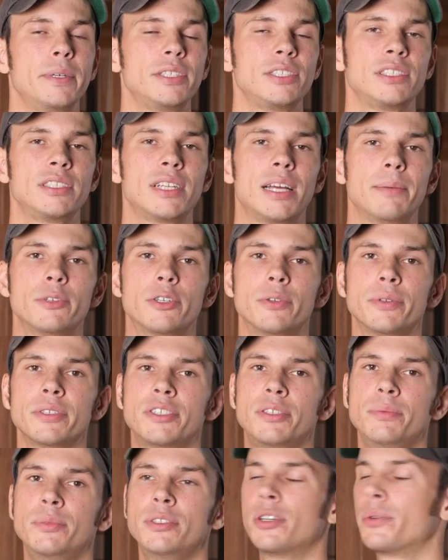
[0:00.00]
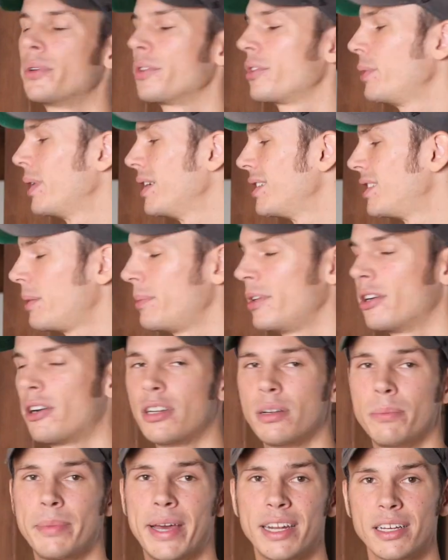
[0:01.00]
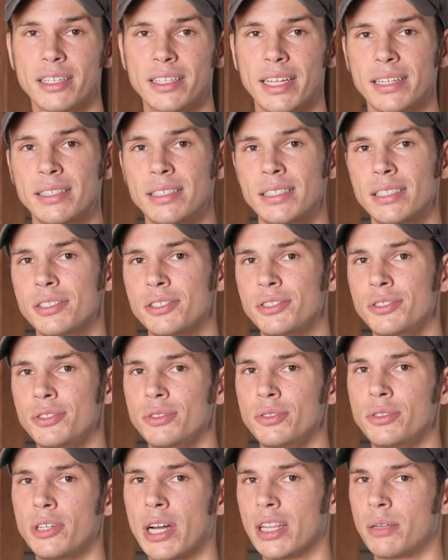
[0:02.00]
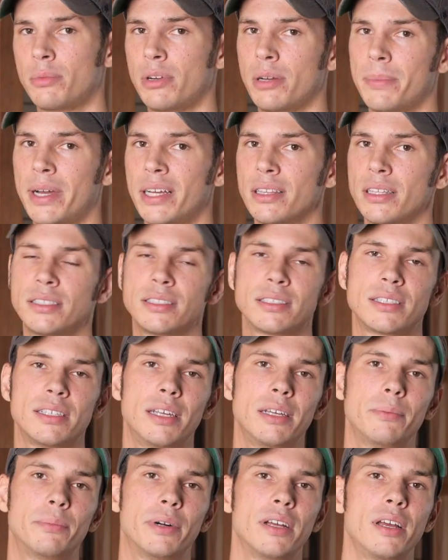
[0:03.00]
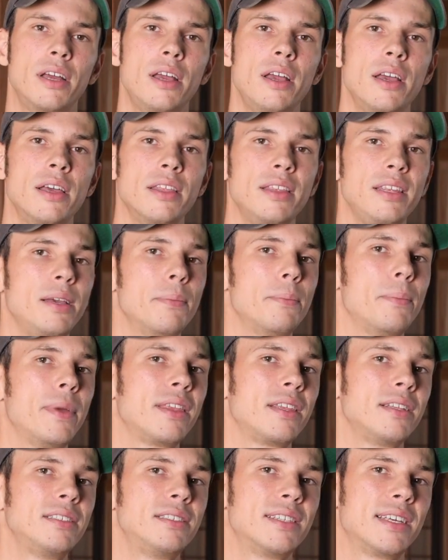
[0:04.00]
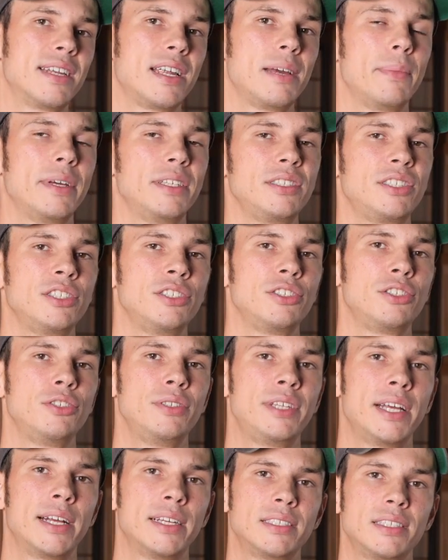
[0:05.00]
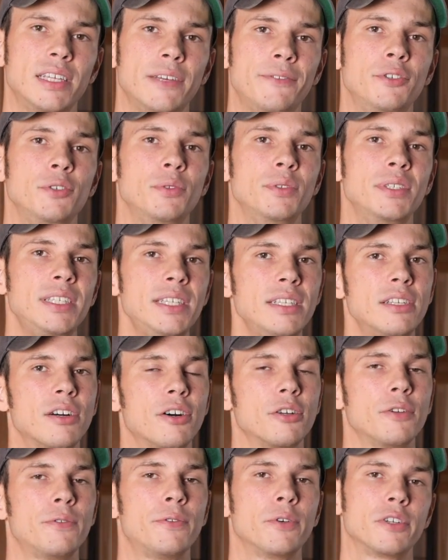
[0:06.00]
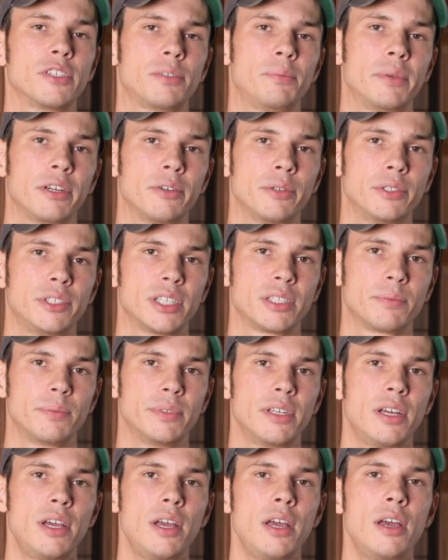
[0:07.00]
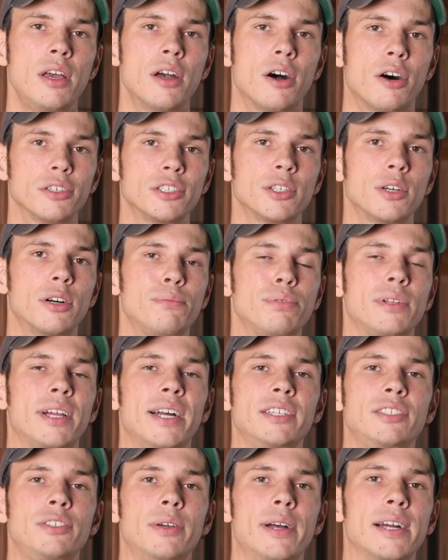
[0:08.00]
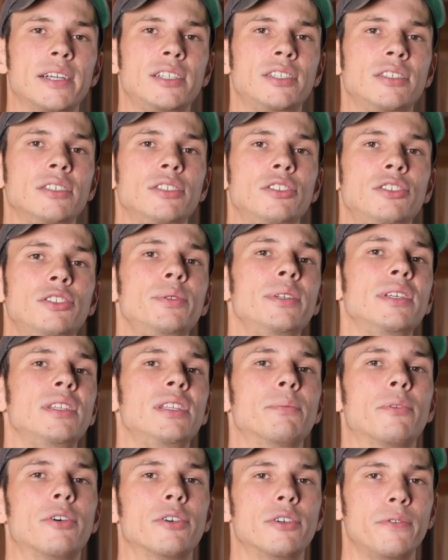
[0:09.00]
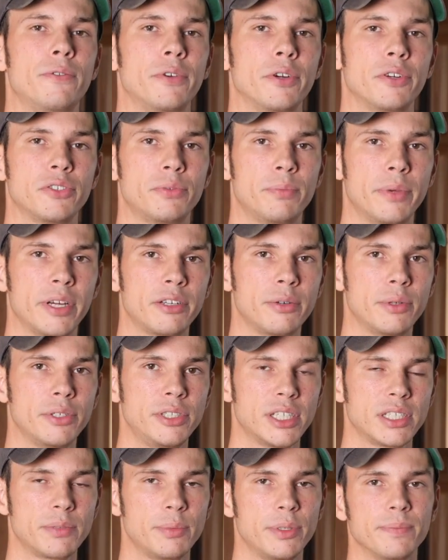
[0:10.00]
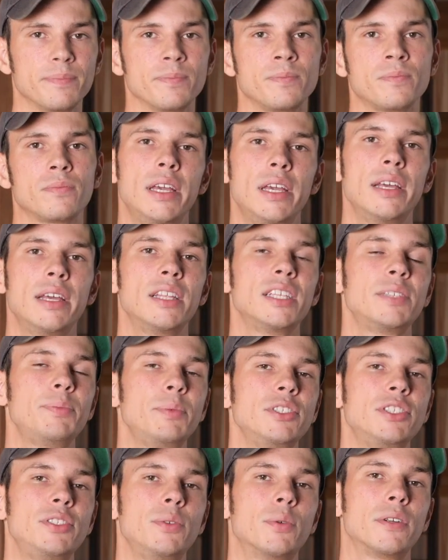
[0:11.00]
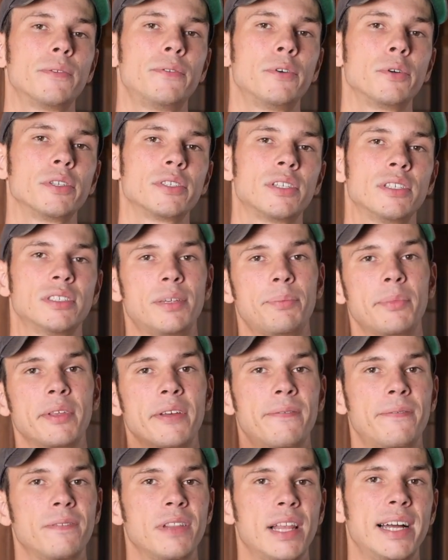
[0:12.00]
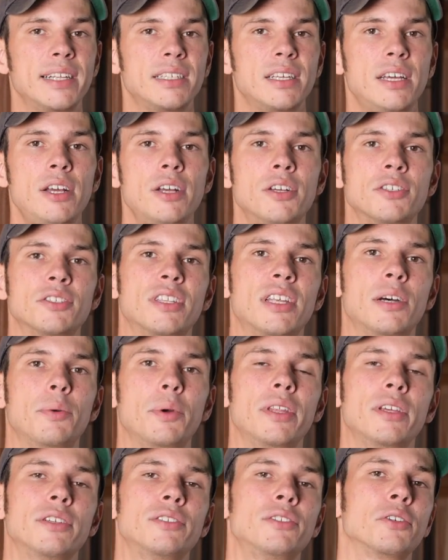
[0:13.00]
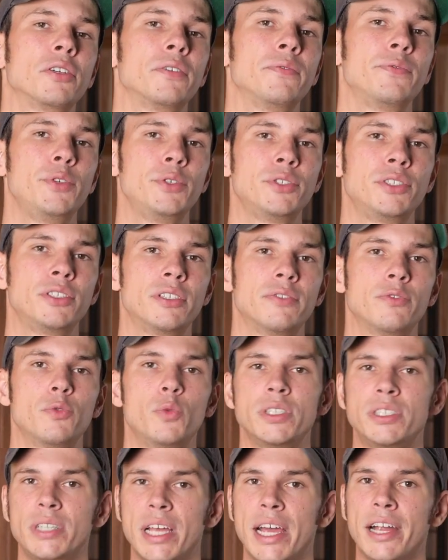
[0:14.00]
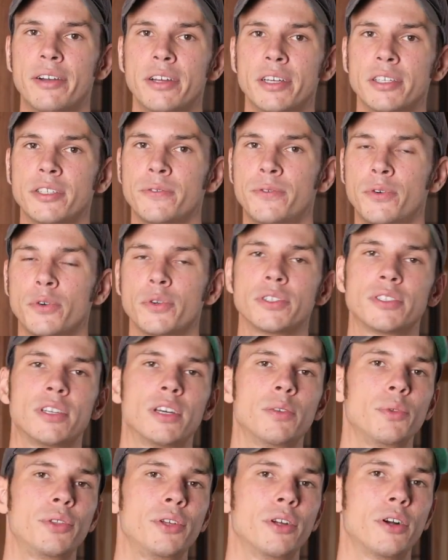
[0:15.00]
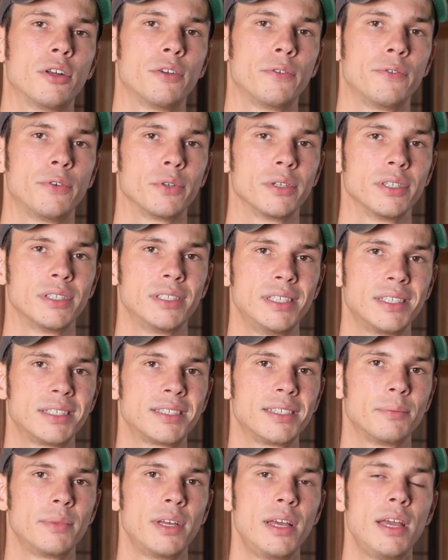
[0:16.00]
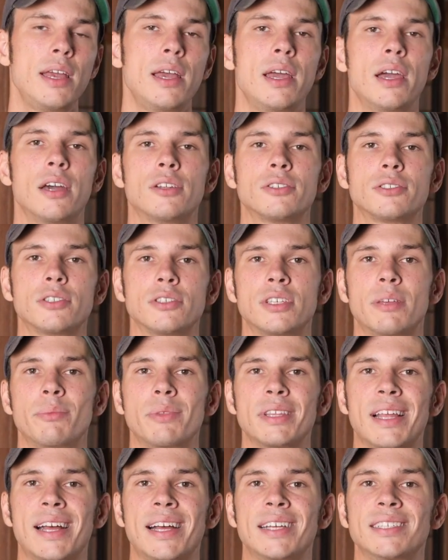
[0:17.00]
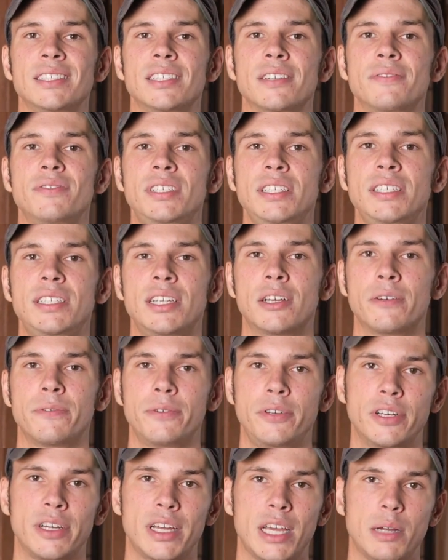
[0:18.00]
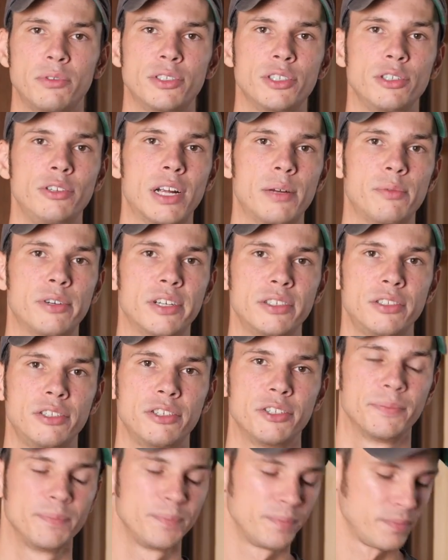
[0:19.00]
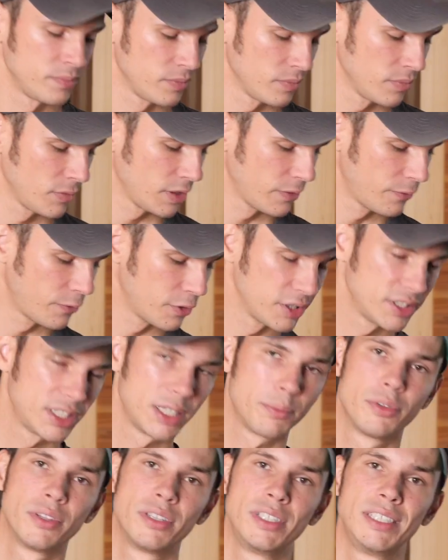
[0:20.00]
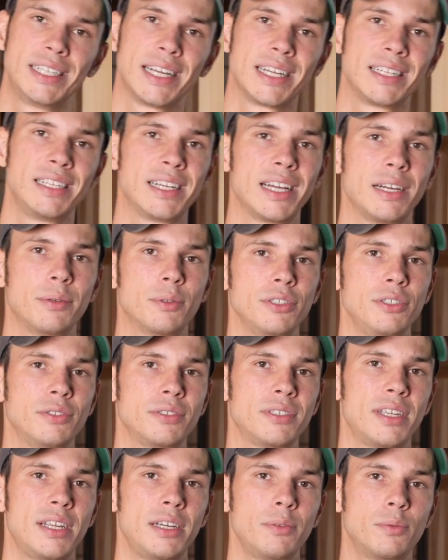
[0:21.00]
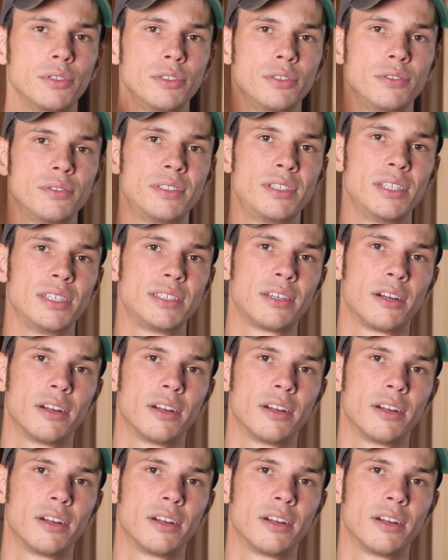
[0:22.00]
I mentioned, I'm going to be going through a semi-automatic technique to calibrate my lens today, but the methods that I mentioned to test if you need autofocus micro adjustment also apply to actually doing the autofocus micro adjustment. This means you want to focus on something flat, so that way there's no confusion of which area to focus on with your autofocus system, and also something that has enough detail for your camera to grab onto. For example, the technique I will use today will use this